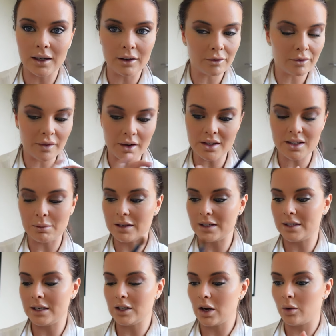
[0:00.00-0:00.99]
like
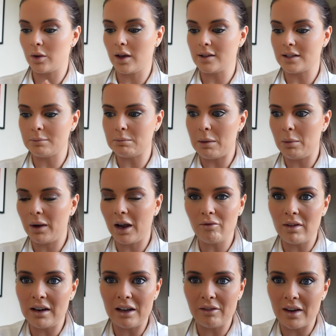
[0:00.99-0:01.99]
fundamentally no kids, and people
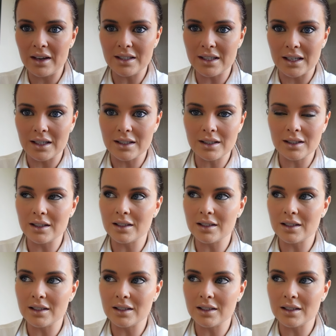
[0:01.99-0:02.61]
get really offended.